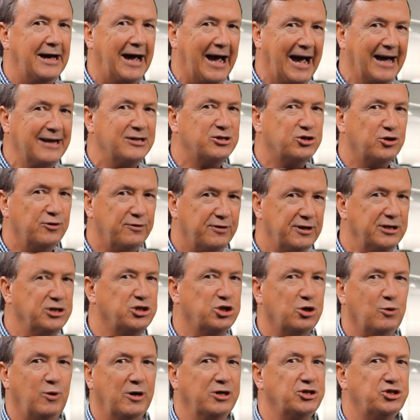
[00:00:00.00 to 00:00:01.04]
Answer
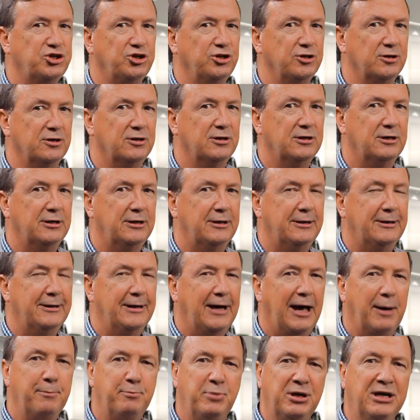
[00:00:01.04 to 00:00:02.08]
this question
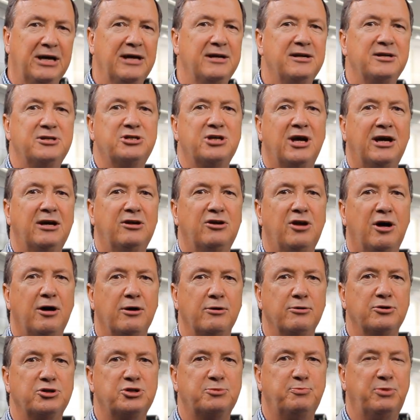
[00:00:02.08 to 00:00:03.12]
and begin to take
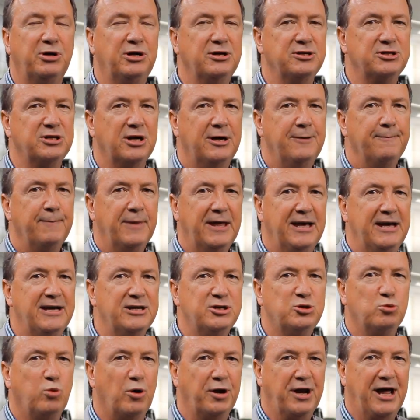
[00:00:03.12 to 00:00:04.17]
notes, because
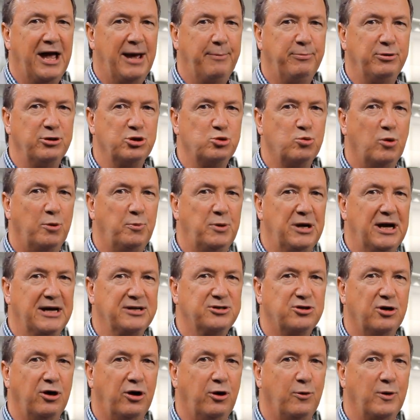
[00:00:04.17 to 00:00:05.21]
here's what happens when we
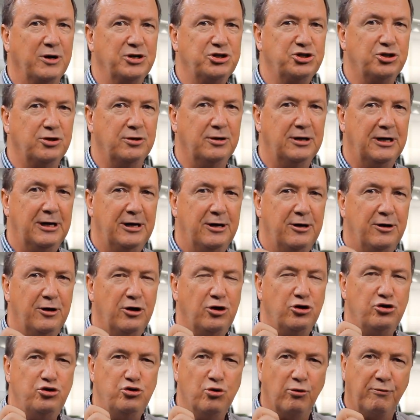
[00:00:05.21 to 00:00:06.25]
ask a question.
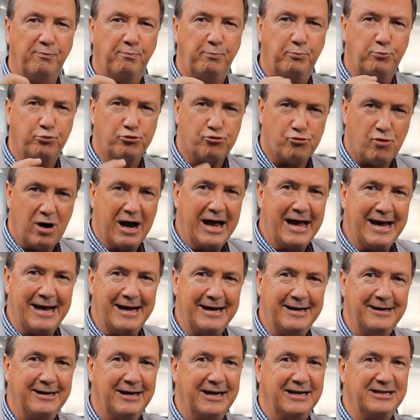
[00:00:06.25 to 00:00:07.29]
Your
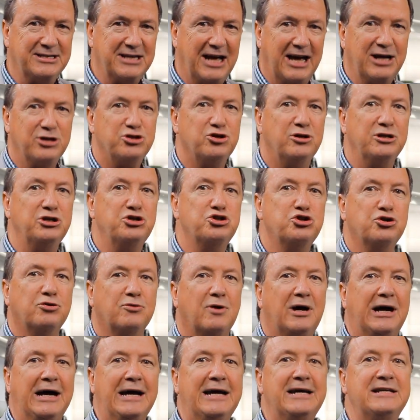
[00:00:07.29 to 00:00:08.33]
brain is actually
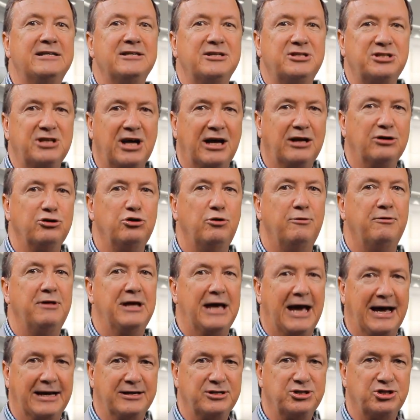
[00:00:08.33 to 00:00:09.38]
trying to tell you
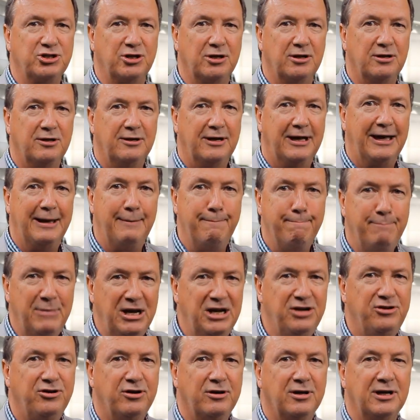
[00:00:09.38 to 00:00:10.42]
the answer.
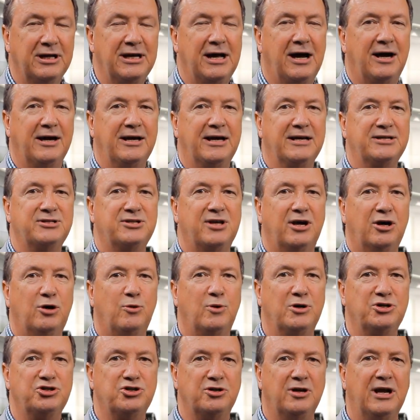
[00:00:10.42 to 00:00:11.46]
Immediately I ask that
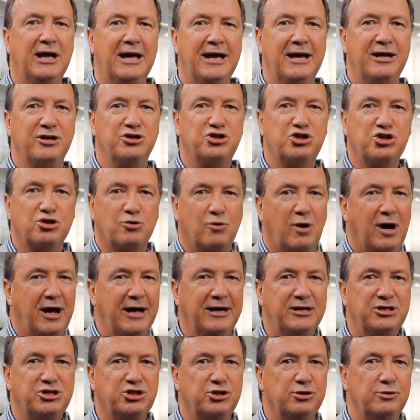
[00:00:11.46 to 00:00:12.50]
question. It's
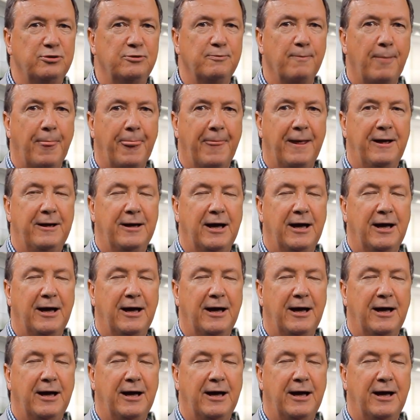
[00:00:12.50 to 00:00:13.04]
trying to